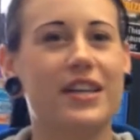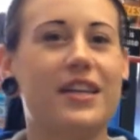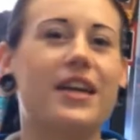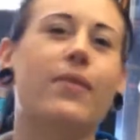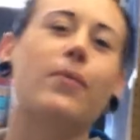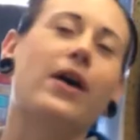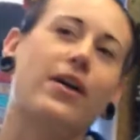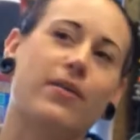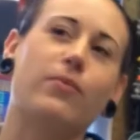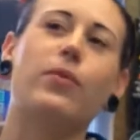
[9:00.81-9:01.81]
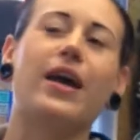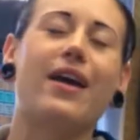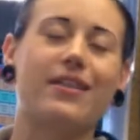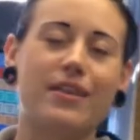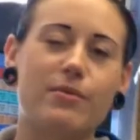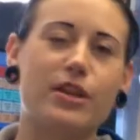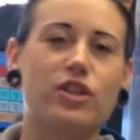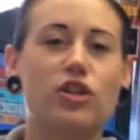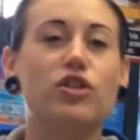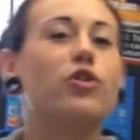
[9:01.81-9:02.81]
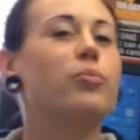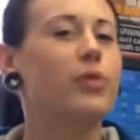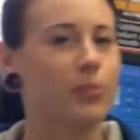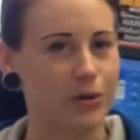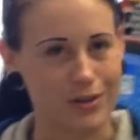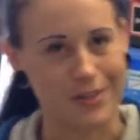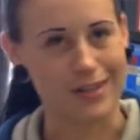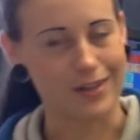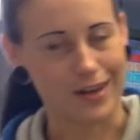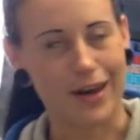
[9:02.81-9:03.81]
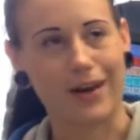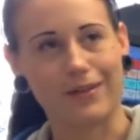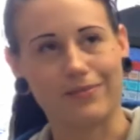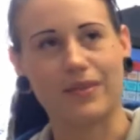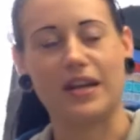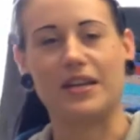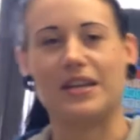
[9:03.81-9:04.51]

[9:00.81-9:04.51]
we had it limited to two per person. Yeah, and